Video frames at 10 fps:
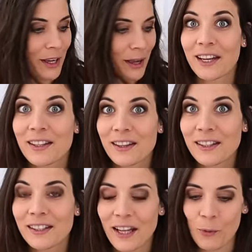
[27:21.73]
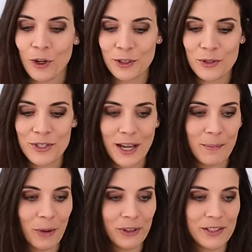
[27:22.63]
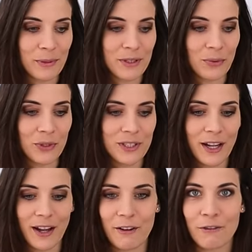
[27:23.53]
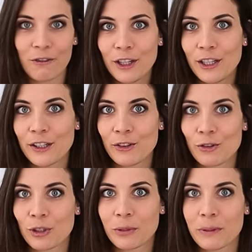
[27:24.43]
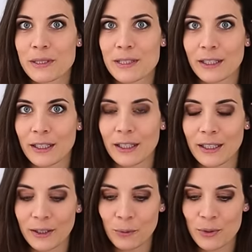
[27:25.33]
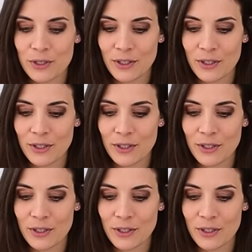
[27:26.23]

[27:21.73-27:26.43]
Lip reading: Another thing that I wanted to say about this puzzle is that I really enjoyed puzzling it.